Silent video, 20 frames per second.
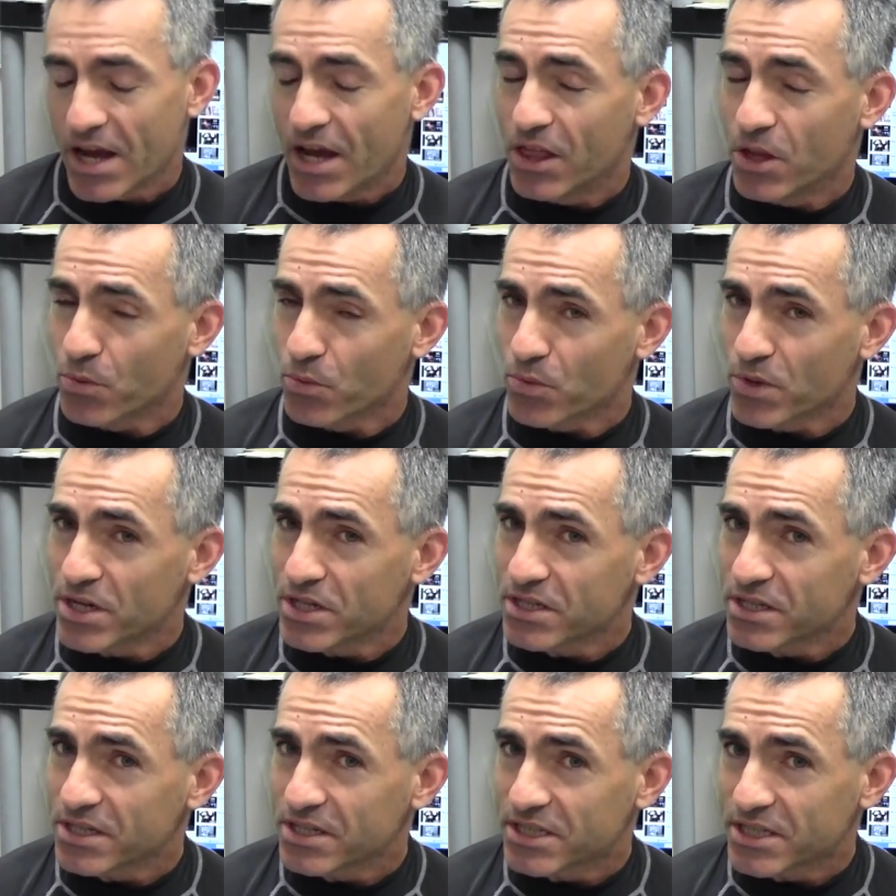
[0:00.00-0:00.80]
And the
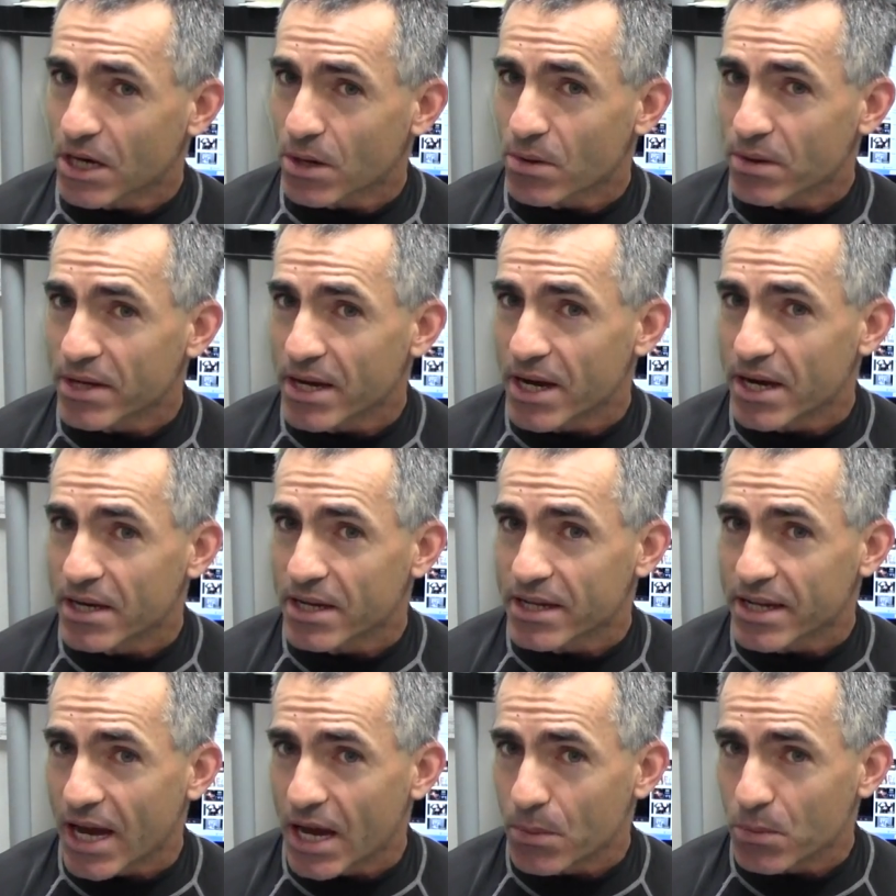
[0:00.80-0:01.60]
reason SerinAID,
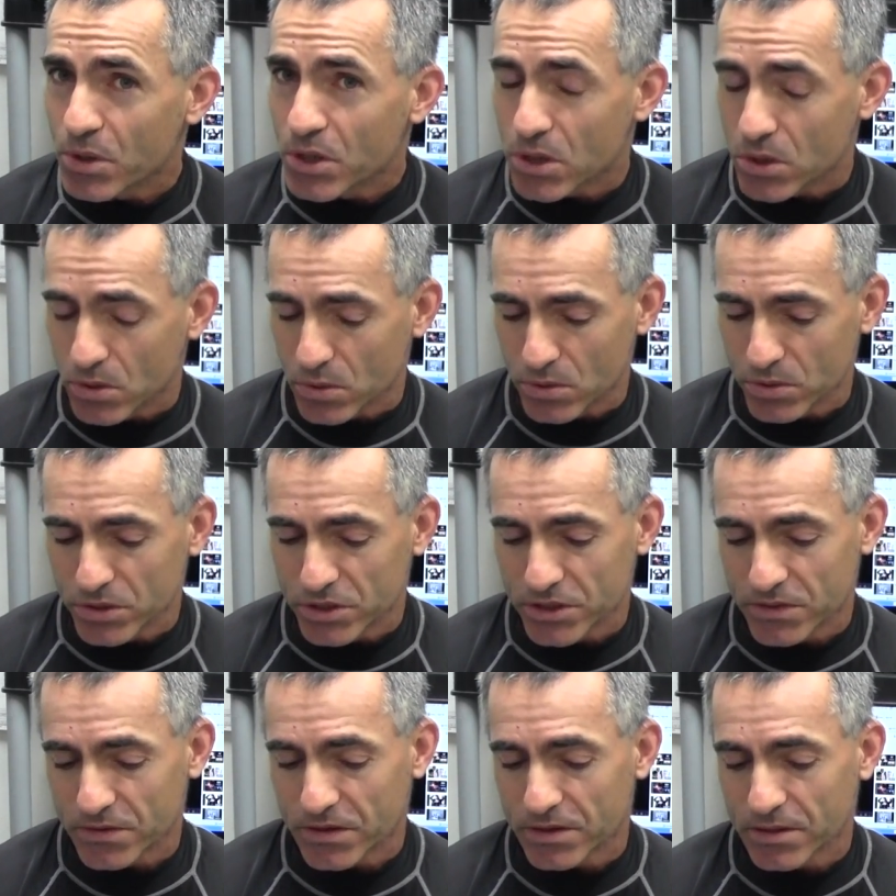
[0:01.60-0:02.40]
again, we
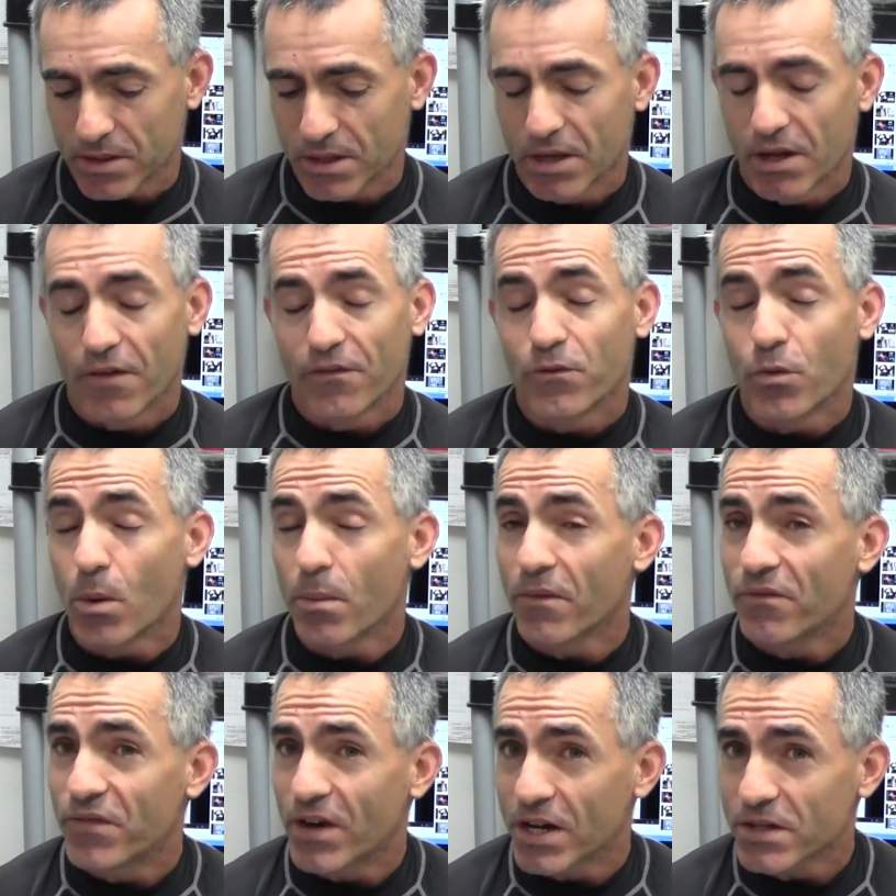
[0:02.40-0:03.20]
use
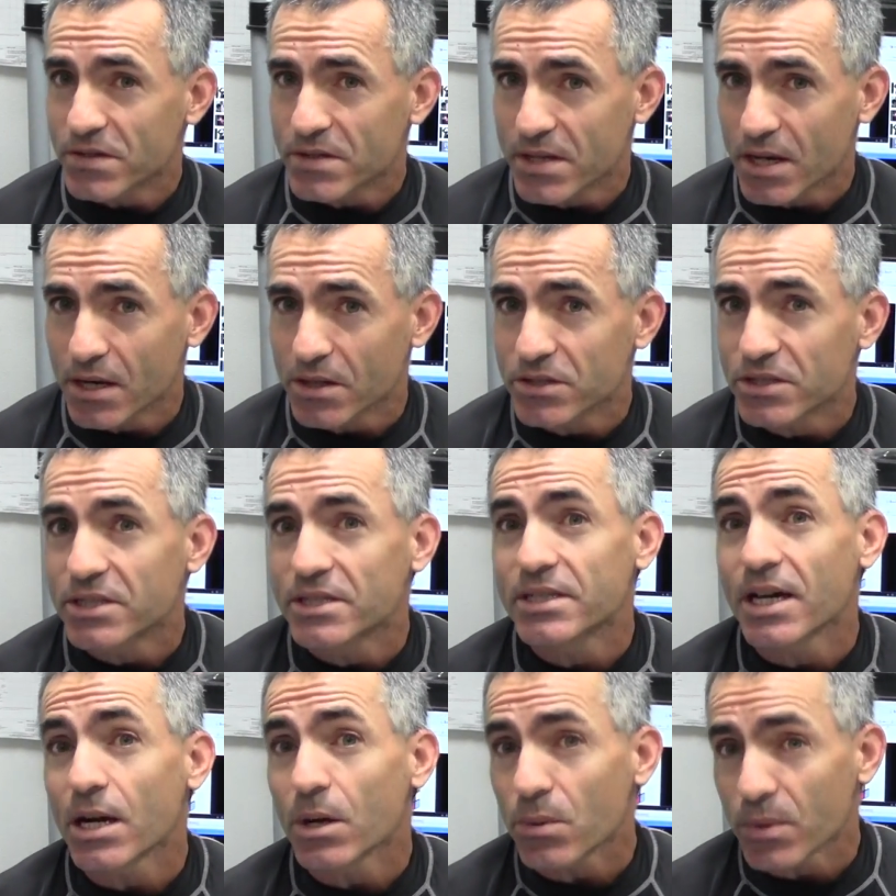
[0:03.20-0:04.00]
form of phosphatidyl
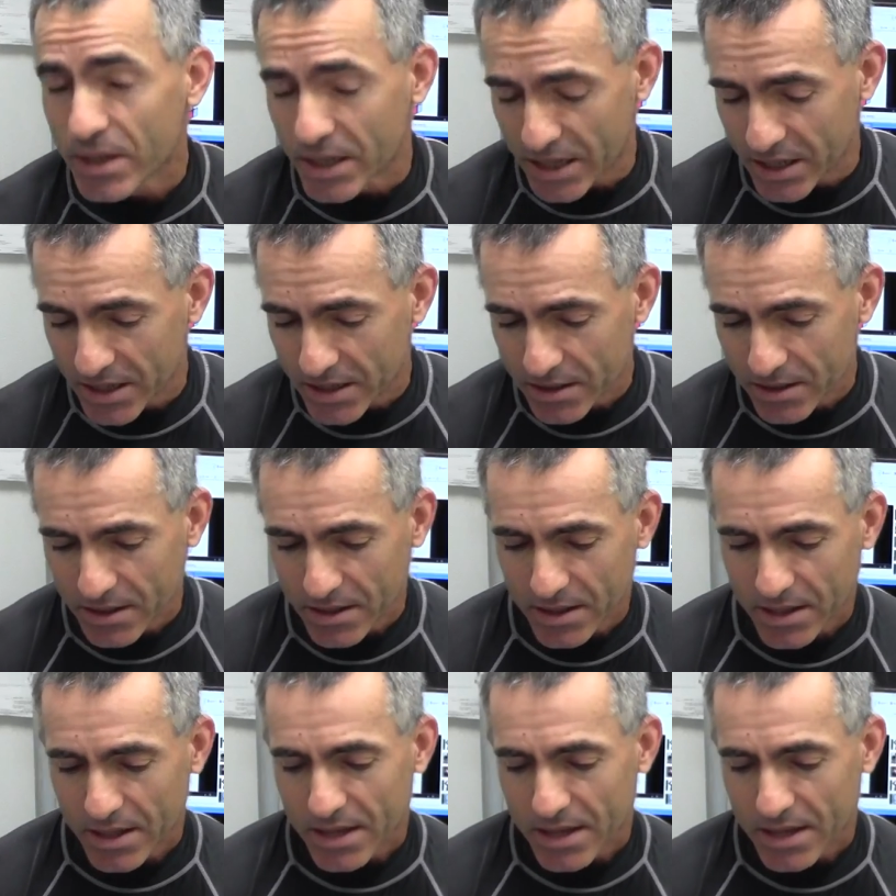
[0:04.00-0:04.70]
serine